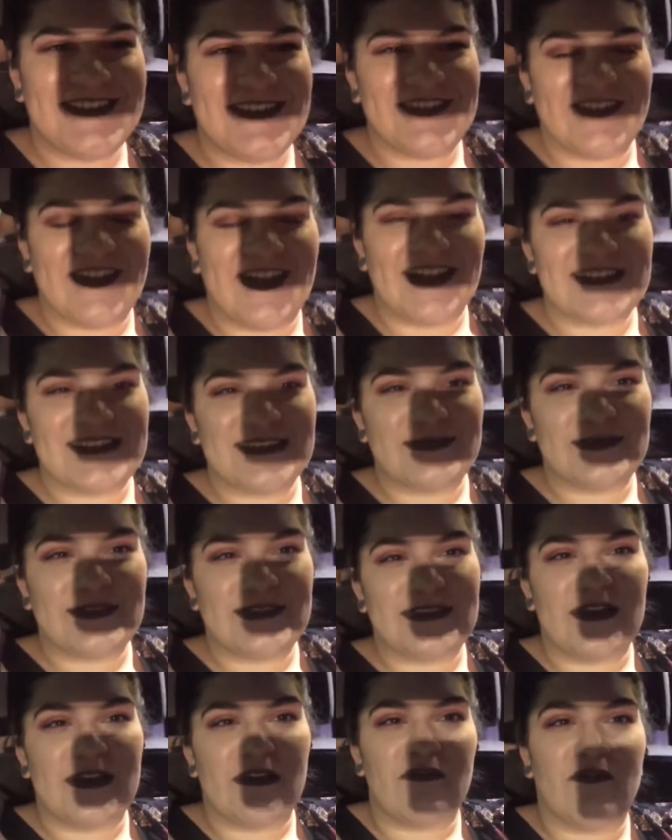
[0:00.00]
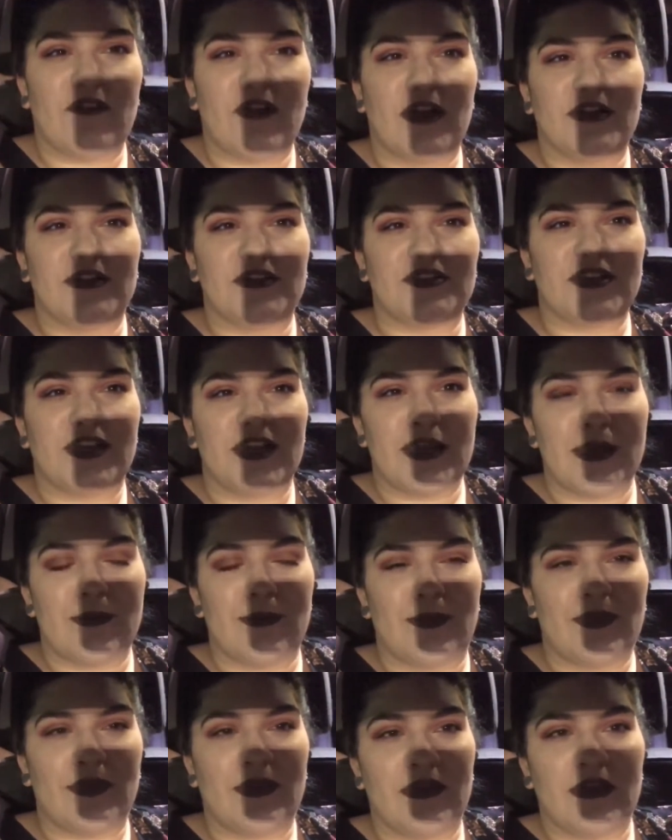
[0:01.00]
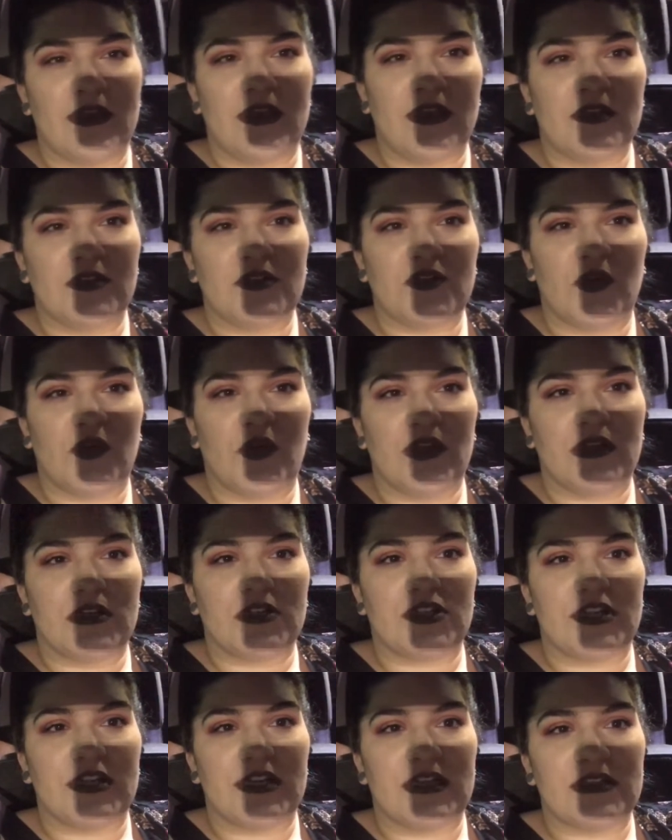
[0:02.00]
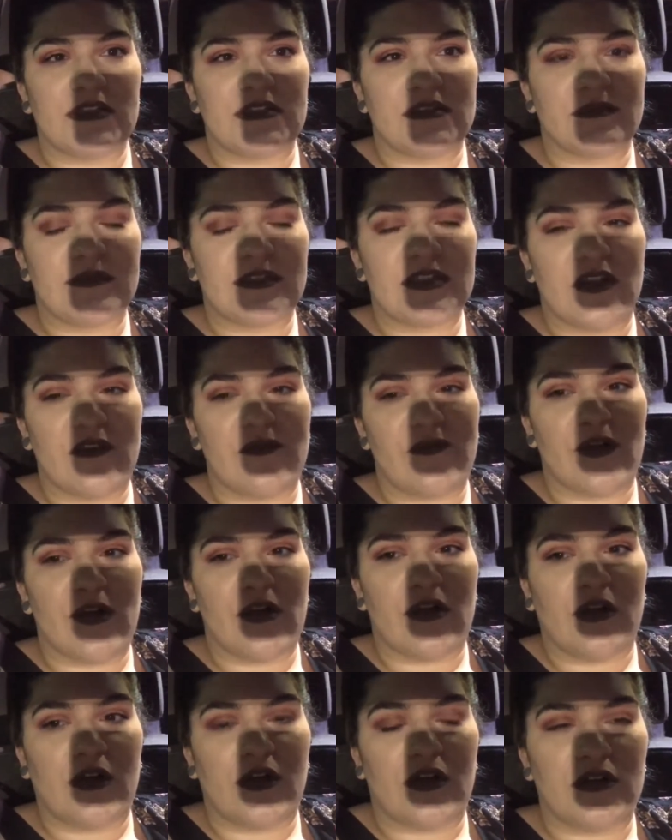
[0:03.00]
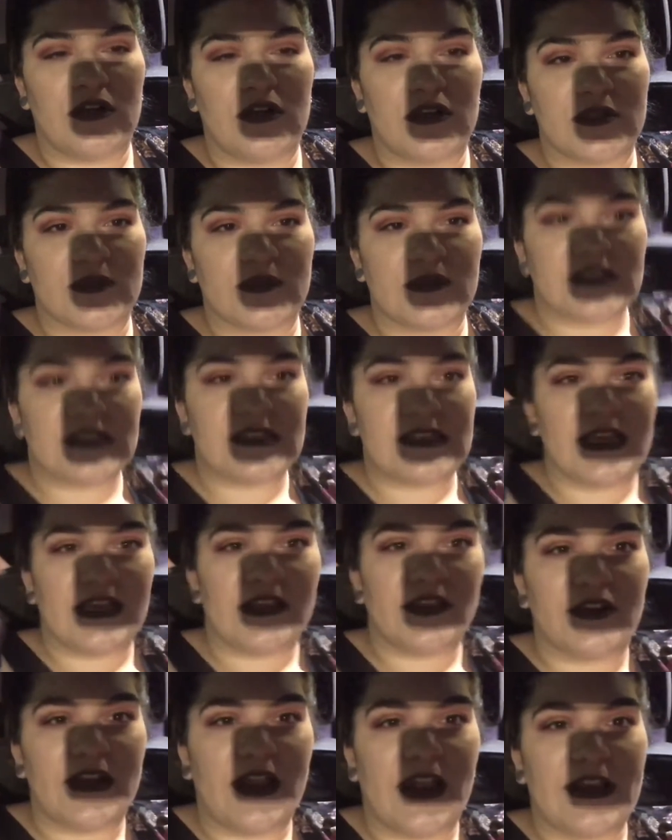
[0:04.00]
So I got some stuff for our trip. Toiletries, some stuff for our girls when they stay at their